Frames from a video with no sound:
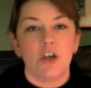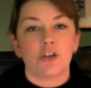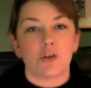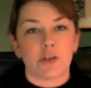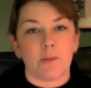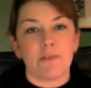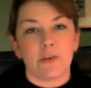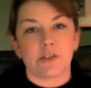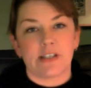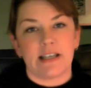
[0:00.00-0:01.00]
So some of
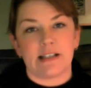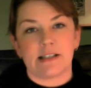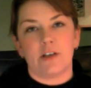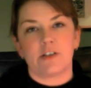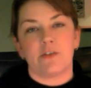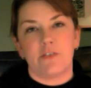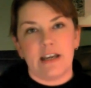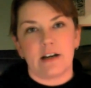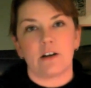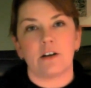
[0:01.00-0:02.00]
those things,
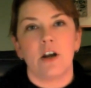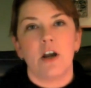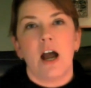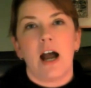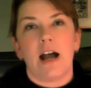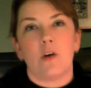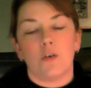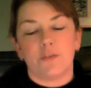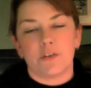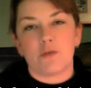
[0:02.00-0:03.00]
severe and
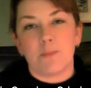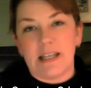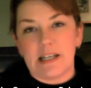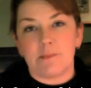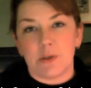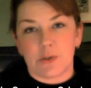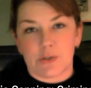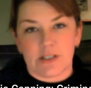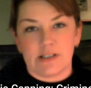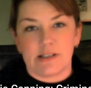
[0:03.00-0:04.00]
often repeated
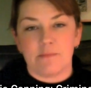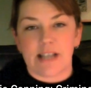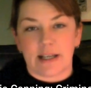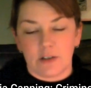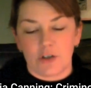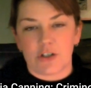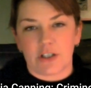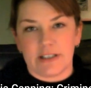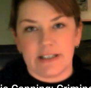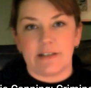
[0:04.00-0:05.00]
abuses,
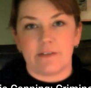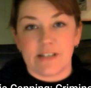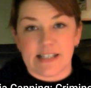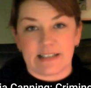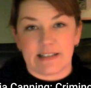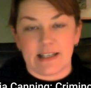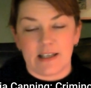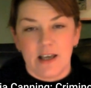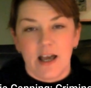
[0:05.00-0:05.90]
psychologically and physically,